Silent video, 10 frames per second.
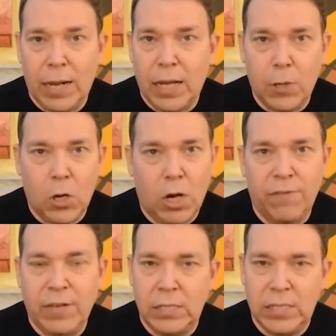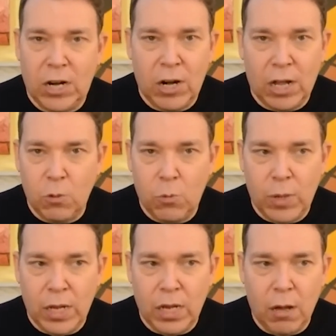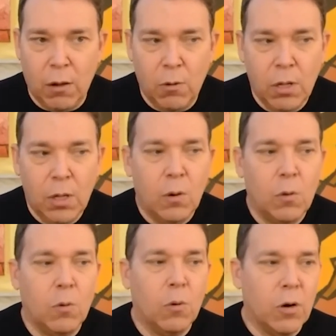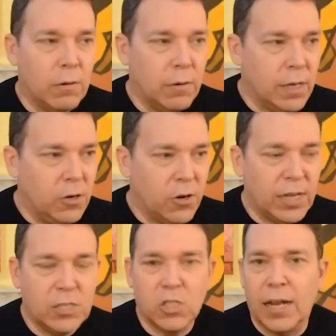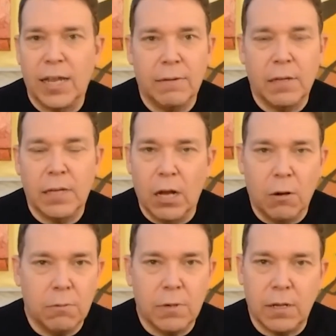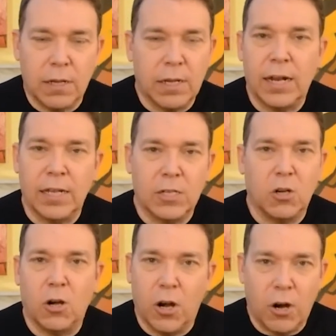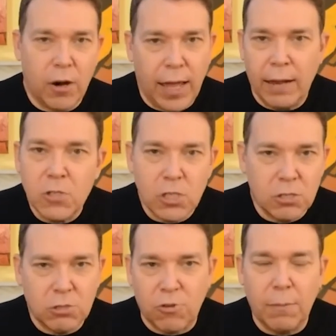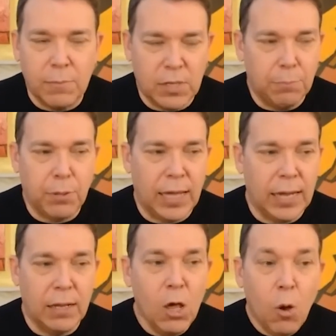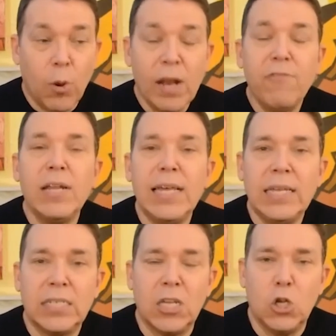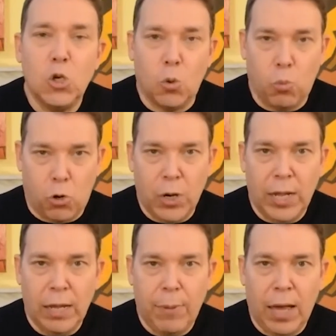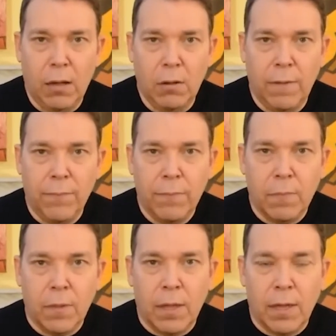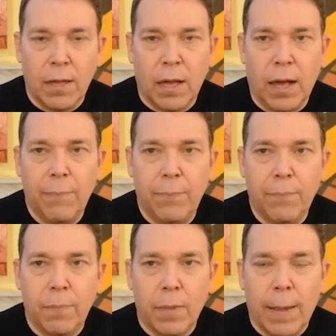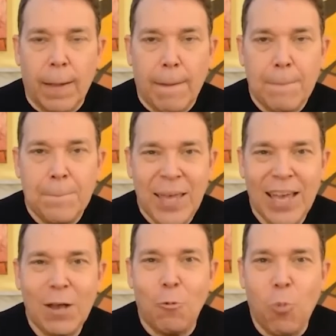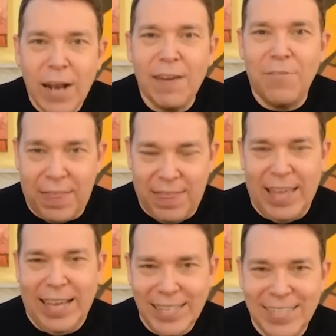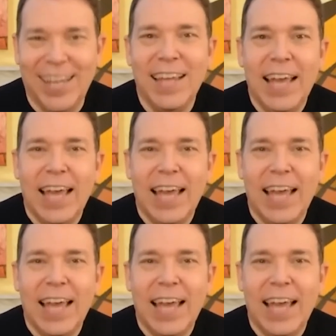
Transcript: and made a cup of coffee and stared out the window, or in your case, Johnny, you know, got a guitar and just strummed and played, whatever it is that you're worrying about, um, pick one of the things